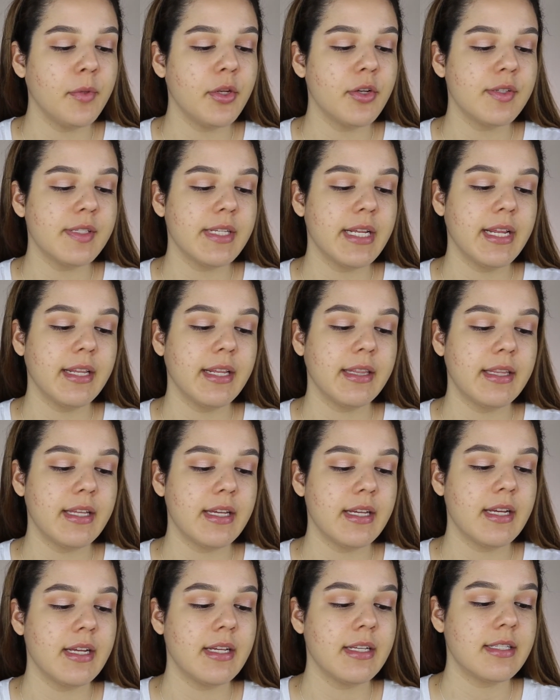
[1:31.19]
using
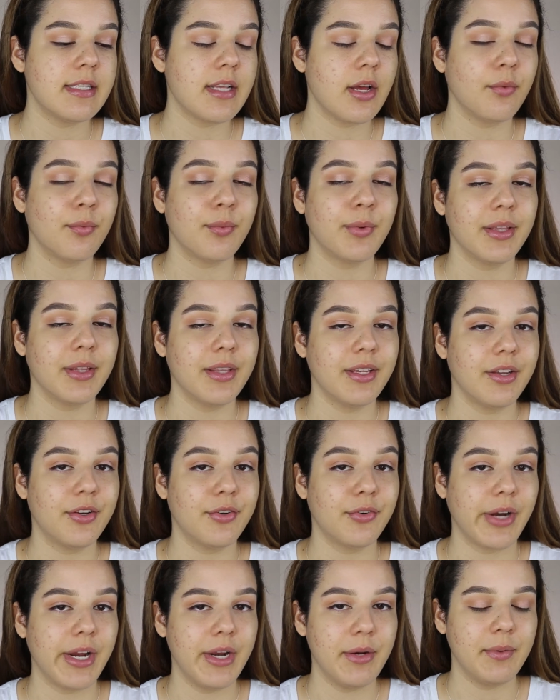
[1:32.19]
this a really
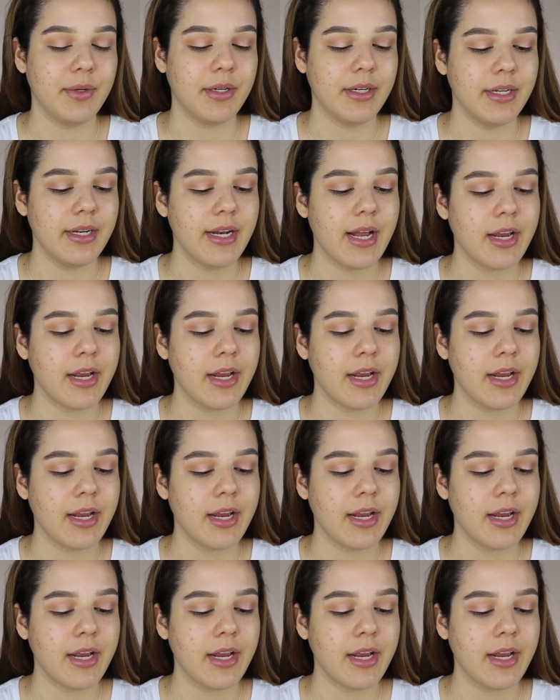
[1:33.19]
great one.